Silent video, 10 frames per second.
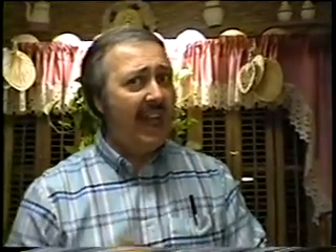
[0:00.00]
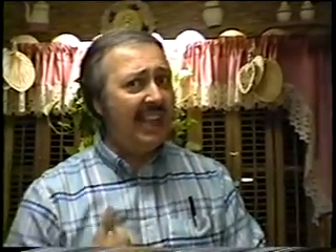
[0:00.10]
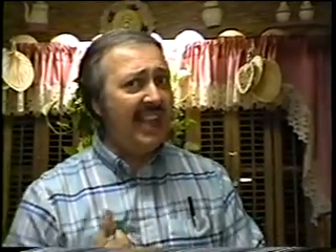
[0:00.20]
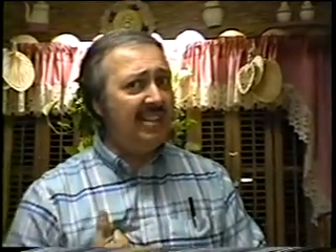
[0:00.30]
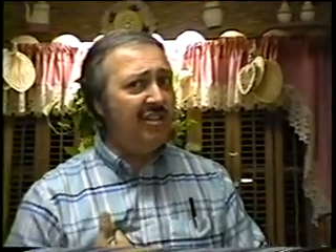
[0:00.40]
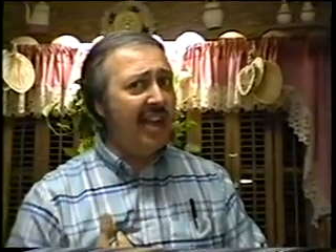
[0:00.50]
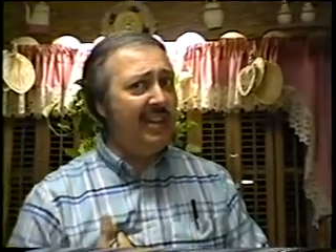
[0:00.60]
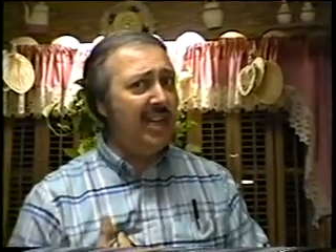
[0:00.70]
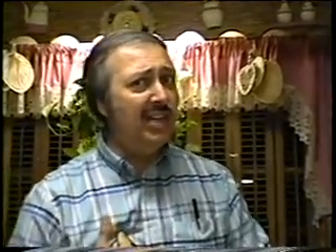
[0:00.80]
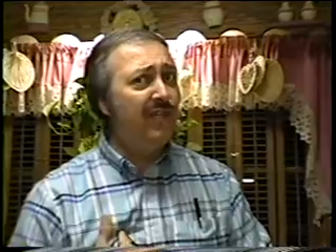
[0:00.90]
I like to
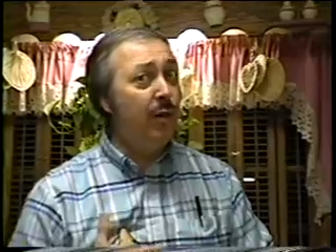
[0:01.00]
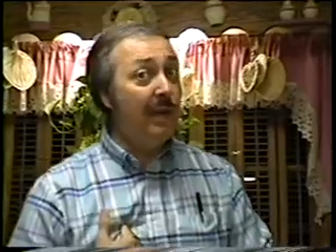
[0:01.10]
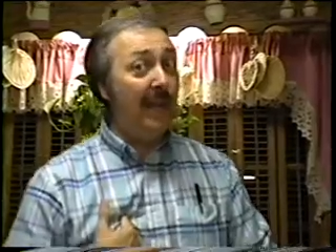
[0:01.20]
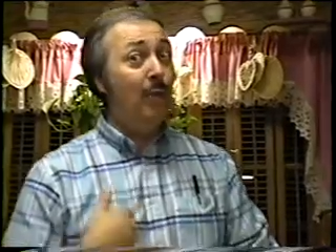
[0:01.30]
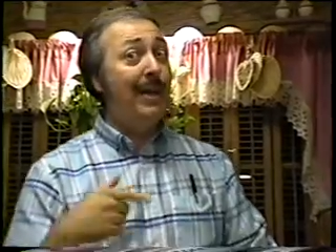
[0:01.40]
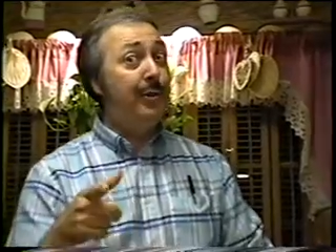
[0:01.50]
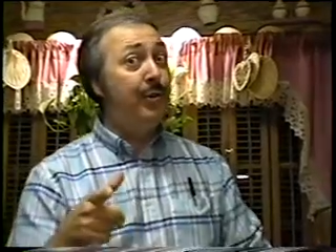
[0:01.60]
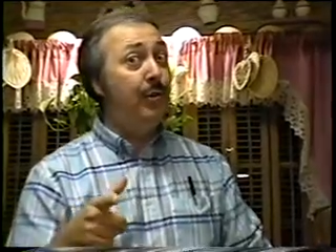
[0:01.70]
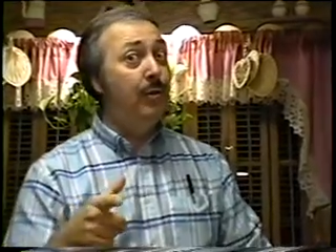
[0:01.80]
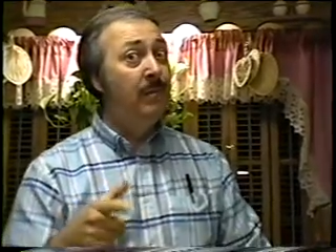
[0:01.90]
digest food. I don't know
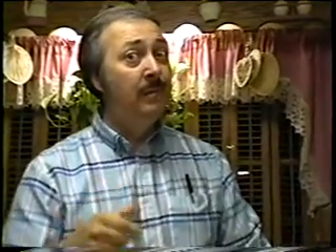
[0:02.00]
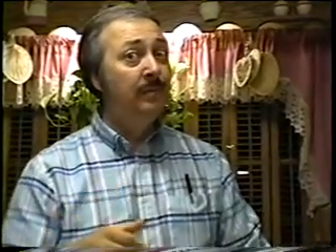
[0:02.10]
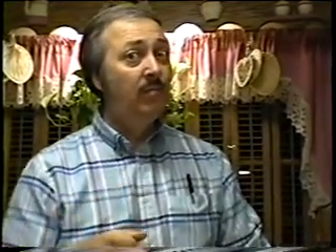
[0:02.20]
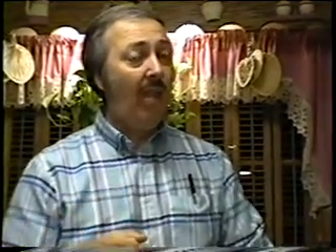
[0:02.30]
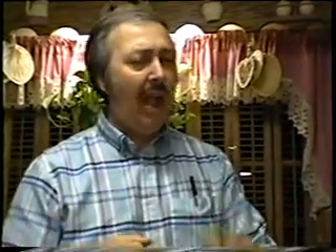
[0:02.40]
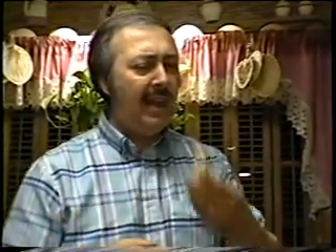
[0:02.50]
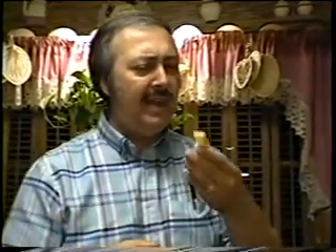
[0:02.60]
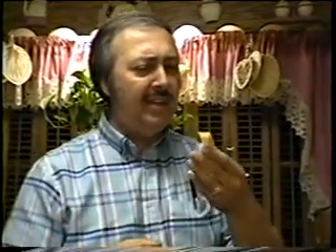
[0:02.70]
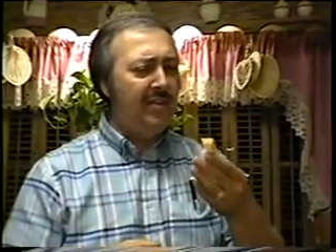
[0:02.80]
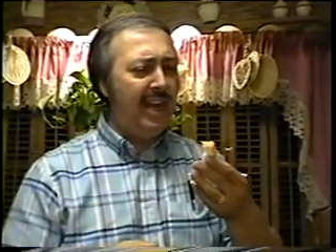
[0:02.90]
about you. I
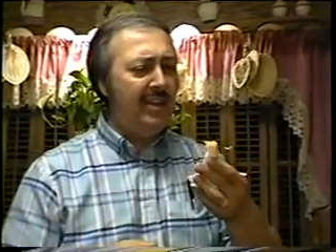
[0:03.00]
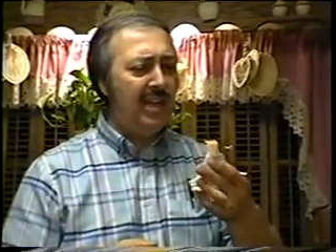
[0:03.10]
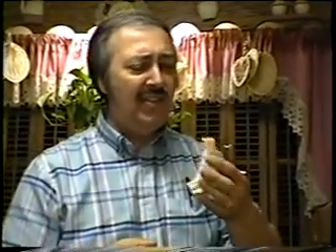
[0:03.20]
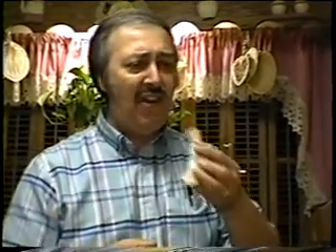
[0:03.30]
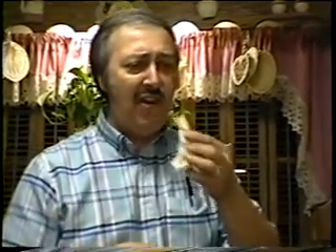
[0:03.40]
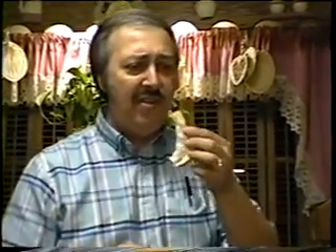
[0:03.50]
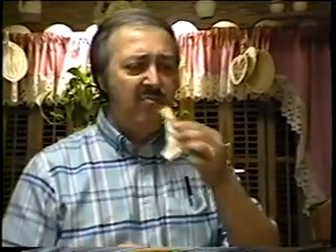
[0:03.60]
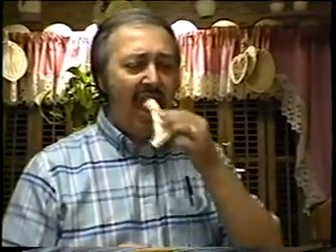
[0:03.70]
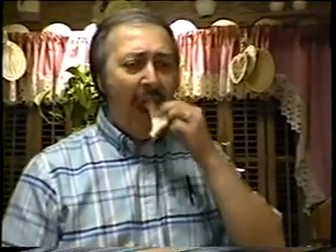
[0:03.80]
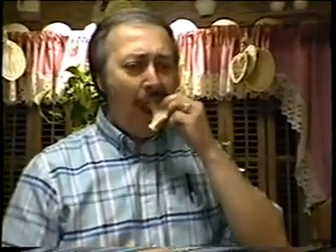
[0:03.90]
like to digest
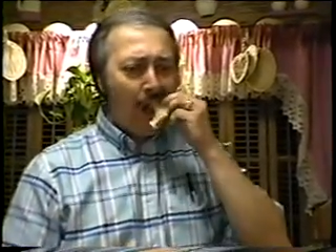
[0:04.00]
food.